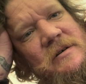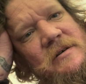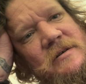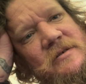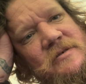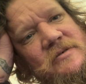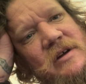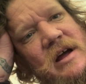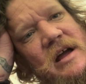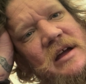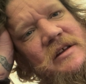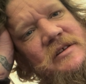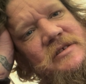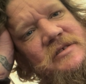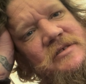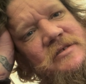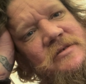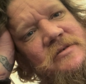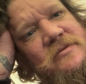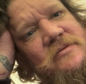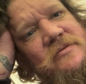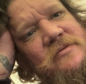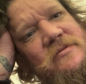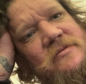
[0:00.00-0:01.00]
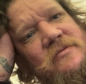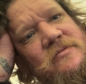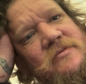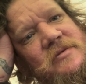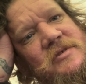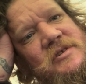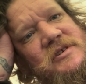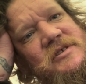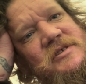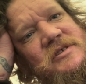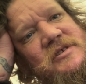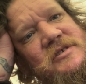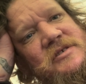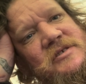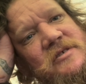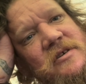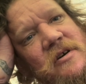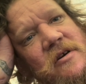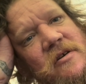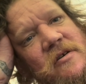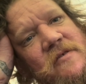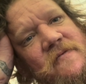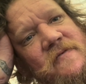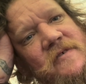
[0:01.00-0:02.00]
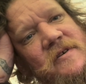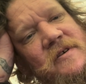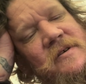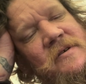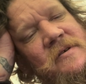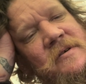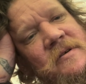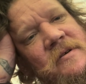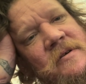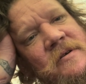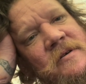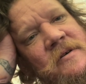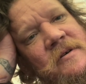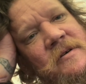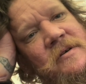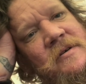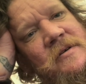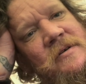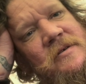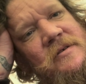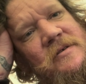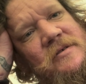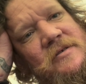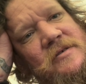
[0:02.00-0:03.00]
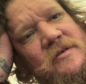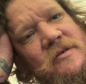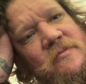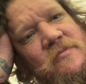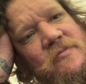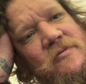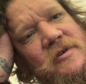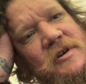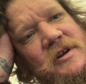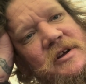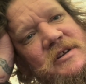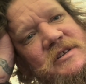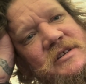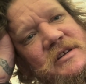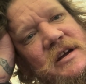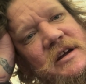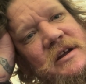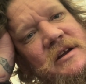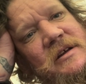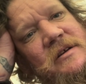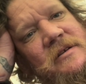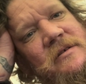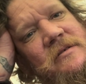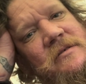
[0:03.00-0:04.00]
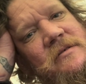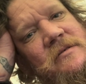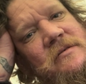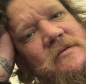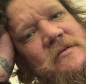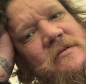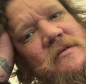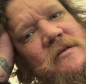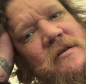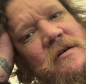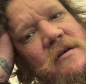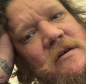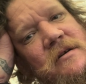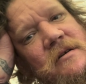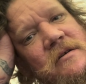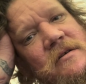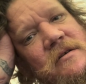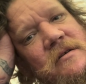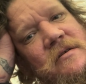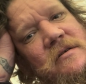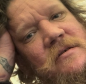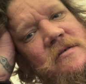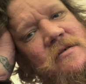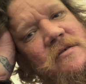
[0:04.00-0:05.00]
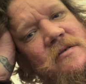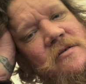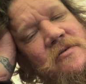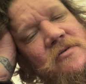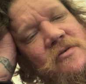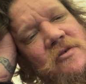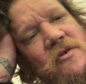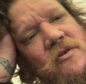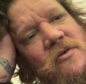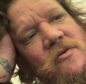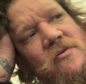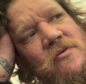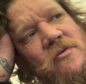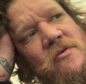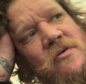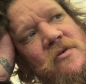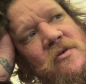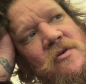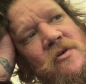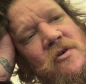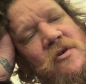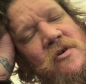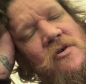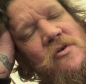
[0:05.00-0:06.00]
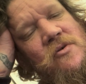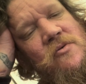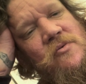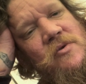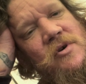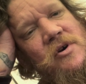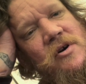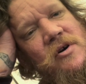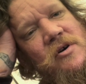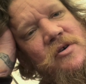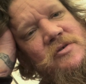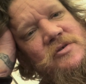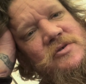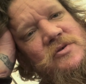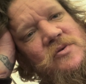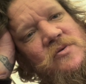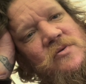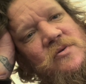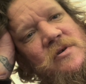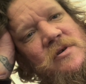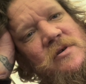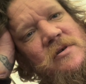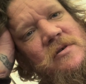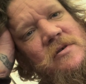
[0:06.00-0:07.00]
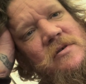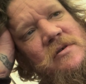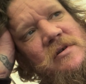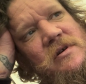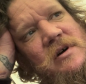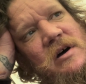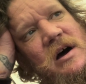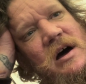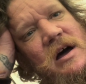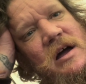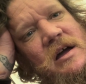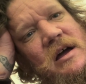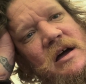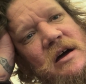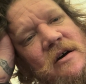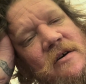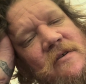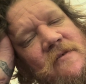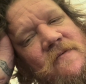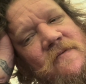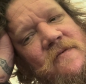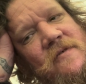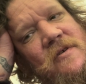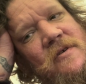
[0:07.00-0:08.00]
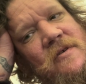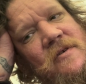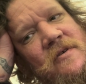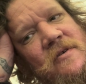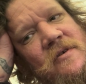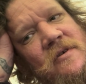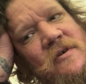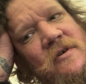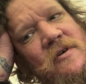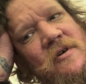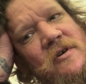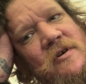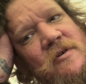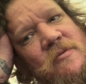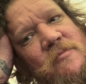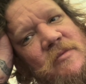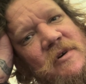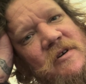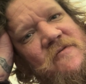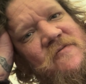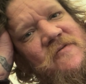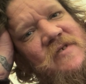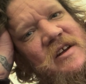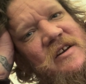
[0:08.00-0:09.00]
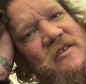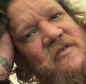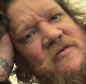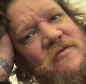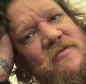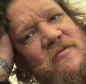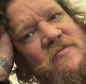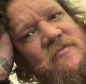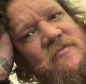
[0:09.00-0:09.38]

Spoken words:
Dragon's Tooth, which is the start of it. So pretty exciting. Although we are sore. I have my feet are